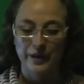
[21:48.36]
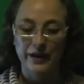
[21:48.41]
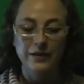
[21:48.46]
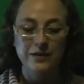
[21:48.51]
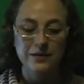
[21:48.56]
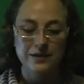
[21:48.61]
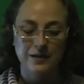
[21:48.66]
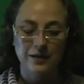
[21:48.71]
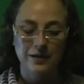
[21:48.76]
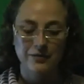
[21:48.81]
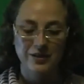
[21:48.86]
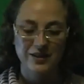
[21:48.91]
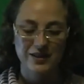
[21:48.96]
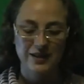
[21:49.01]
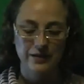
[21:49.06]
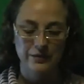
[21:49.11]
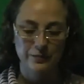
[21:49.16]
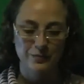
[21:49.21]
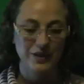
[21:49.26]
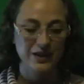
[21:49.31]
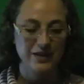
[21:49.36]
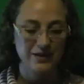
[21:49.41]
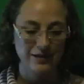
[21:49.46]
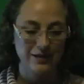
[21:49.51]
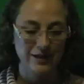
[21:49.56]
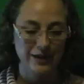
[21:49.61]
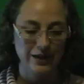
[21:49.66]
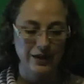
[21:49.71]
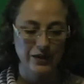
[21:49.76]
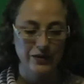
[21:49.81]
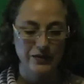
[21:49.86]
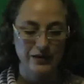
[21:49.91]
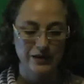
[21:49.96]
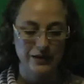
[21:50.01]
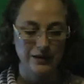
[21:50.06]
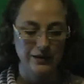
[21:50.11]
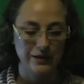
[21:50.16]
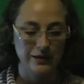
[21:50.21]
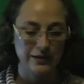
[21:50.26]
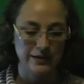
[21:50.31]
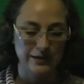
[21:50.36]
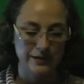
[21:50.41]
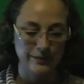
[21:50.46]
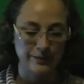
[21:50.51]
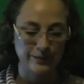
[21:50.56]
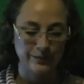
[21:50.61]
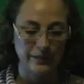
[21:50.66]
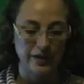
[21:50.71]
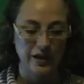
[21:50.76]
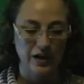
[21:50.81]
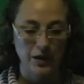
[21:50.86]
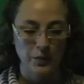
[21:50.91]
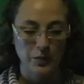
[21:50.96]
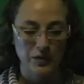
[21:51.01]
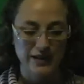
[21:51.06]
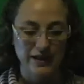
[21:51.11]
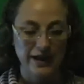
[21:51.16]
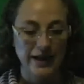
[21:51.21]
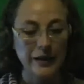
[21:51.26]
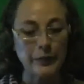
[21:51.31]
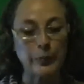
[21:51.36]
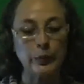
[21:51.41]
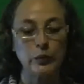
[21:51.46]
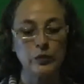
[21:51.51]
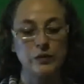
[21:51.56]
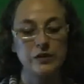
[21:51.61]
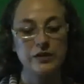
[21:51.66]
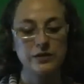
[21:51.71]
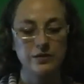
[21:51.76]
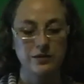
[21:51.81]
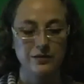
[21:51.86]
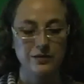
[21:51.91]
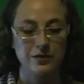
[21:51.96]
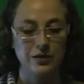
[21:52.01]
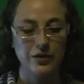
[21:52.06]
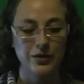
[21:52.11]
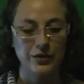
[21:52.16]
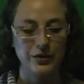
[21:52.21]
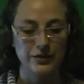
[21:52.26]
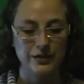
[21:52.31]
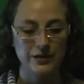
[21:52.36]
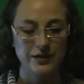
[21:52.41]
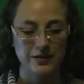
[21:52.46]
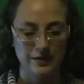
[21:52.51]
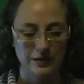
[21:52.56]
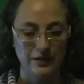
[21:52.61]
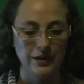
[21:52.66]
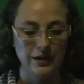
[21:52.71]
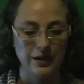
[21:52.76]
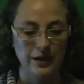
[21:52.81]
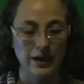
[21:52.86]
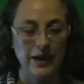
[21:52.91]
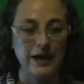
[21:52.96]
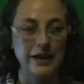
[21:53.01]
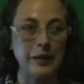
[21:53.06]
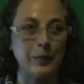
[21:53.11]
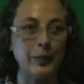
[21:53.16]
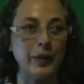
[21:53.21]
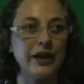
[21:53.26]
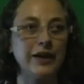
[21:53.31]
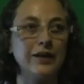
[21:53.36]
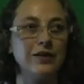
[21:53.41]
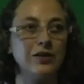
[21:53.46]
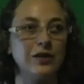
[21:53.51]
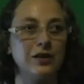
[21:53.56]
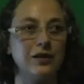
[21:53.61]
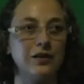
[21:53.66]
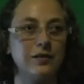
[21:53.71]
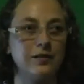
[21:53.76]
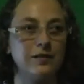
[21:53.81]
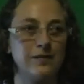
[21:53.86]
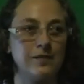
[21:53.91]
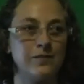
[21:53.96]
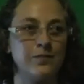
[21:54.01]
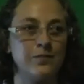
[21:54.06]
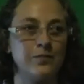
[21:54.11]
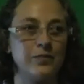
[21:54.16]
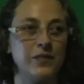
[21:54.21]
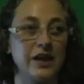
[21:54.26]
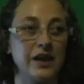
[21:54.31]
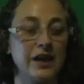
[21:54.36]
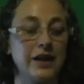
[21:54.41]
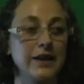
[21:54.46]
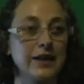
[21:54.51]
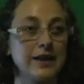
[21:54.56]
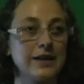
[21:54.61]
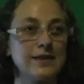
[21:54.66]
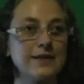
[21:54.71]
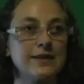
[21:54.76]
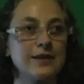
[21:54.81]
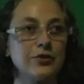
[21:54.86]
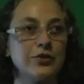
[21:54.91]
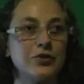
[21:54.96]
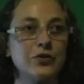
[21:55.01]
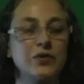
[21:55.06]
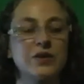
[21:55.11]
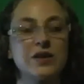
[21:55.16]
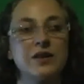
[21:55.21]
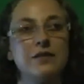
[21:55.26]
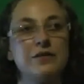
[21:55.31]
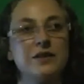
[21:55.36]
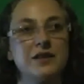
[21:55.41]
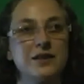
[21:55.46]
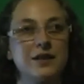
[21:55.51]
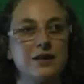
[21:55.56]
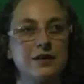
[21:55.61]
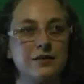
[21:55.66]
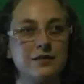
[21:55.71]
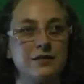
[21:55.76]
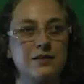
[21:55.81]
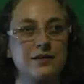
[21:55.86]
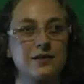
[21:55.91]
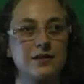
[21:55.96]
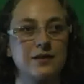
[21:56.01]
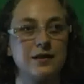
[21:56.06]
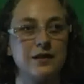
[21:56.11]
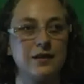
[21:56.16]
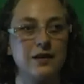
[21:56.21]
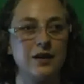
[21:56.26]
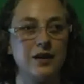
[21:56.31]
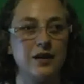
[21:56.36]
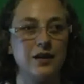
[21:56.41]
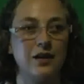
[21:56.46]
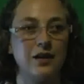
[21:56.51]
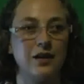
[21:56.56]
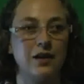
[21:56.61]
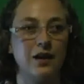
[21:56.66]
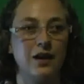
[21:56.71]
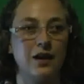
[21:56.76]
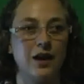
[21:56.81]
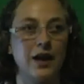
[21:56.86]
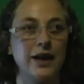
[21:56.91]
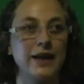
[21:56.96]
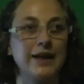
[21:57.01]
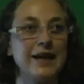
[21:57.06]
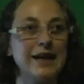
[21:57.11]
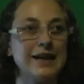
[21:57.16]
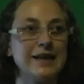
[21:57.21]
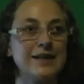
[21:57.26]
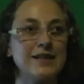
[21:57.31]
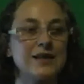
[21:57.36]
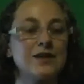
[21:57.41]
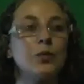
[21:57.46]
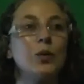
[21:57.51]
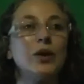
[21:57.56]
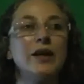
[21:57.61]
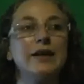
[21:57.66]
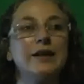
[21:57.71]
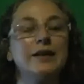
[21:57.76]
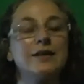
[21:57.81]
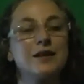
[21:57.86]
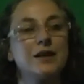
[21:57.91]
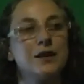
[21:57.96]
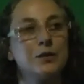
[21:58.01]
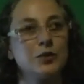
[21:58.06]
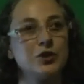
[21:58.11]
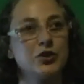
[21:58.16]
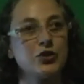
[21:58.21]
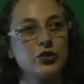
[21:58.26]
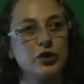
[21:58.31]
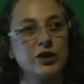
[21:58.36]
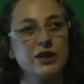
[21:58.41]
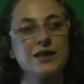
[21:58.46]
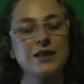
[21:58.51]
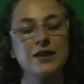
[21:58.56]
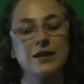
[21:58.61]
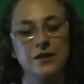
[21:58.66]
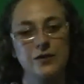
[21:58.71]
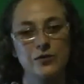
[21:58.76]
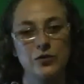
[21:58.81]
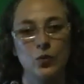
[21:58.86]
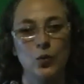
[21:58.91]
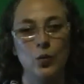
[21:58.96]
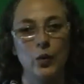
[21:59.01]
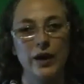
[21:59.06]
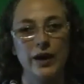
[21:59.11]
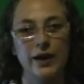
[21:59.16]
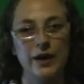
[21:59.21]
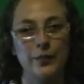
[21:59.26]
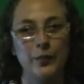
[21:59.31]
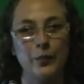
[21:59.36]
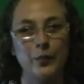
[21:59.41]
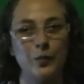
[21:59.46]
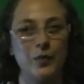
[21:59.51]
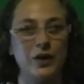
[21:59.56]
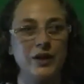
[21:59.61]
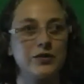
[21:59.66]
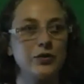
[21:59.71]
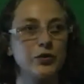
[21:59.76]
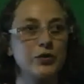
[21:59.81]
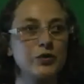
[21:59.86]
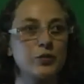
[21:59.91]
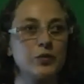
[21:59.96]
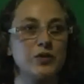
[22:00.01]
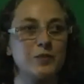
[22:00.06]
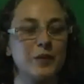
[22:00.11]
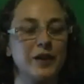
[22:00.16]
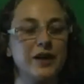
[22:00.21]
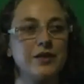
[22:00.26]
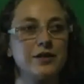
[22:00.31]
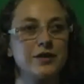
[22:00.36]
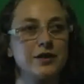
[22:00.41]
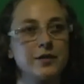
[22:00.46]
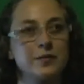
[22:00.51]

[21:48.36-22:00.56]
Because I received my diagnosis, I was able to start an appeal against social services, against the way that I was treated when my daughter was being